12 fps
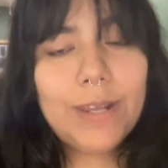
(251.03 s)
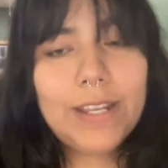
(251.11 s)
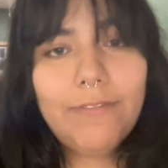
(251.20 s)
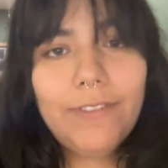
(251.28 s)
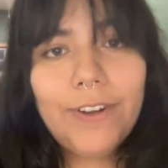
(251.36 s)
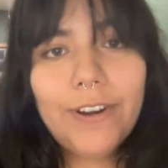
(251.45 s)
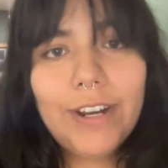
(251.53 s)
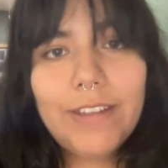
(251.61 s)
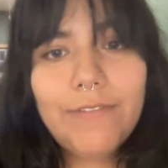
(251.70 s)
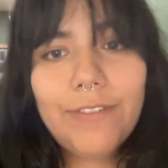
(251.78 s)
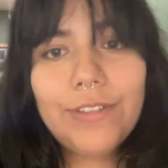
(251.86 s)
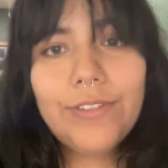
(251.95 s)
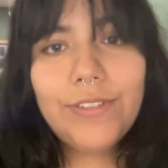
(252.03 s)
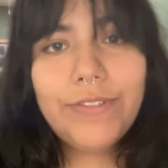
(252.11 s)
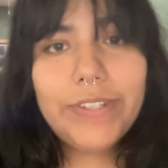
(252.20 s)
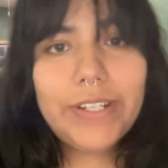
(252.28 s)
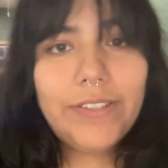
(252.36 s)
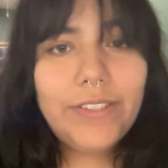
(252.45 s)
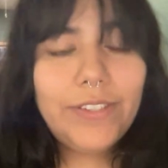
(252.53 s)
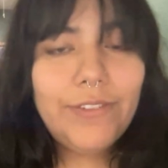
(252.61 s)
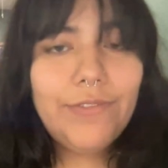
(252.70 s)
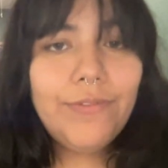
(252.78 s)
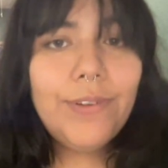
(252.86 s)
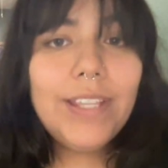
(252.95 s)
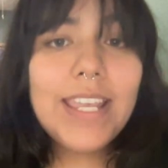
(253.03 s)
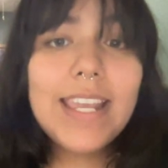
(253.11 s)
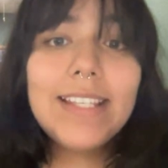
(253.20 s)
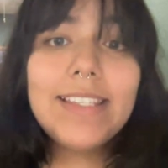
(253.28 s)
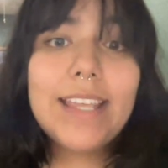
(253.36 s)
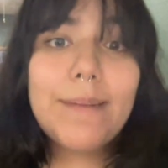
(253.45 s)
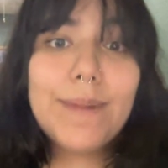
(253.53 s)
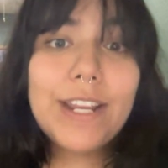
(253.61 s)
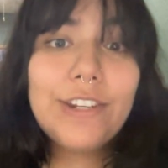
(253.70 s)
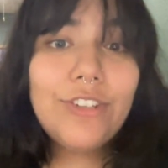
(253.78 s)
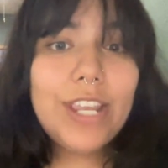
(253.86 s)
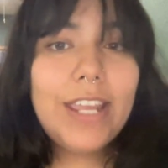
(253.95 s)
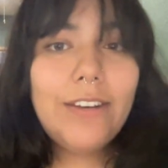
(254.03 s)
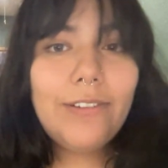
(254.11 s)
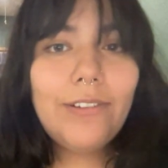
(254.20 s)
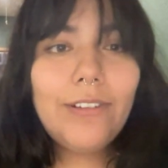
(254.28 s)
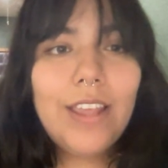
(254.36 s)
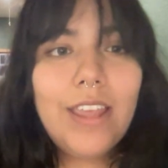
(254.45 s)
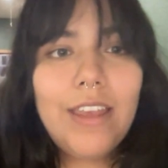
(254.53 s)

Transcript: way of learning for the students to fully accept and channel.